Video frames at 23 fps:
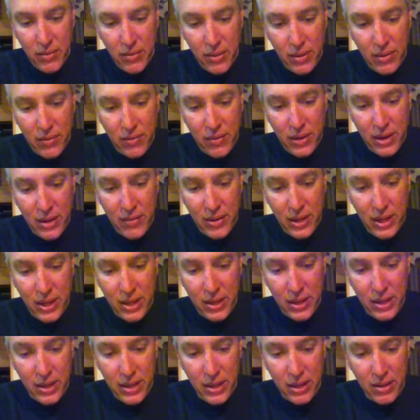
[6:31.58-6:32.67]
the
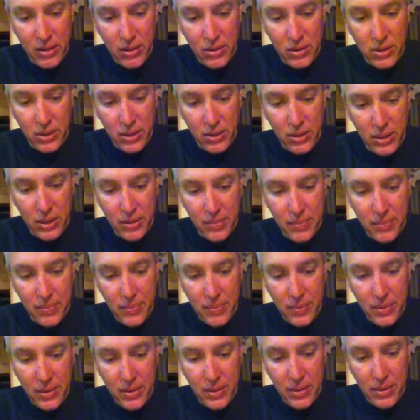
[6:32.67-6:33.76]
510 connector sealed up.
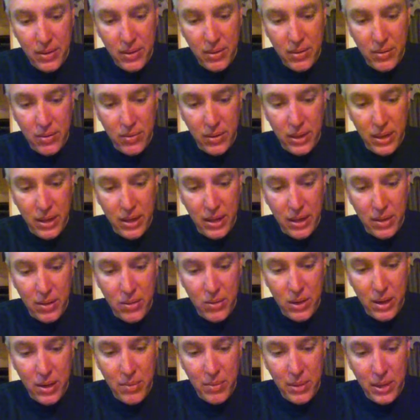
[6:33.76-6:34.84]
We got
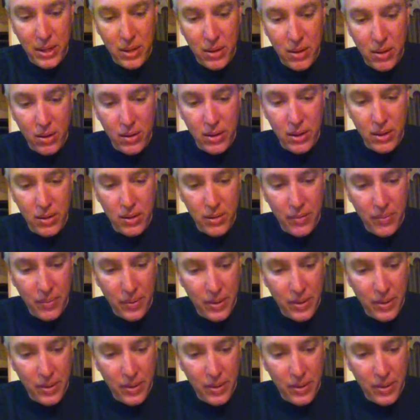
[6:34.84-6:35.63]
quite a bit of caulk there.